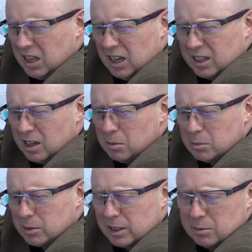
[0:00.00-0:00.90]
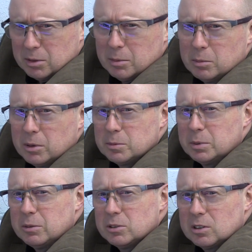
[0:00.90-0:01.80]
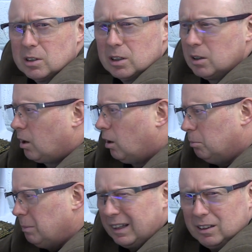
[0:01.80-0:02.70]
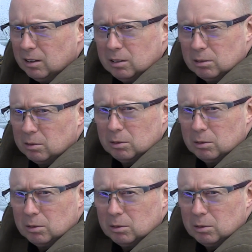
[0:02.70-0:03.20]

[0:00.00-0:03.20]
I can't remember what the implement was, but it was a uh, hot metal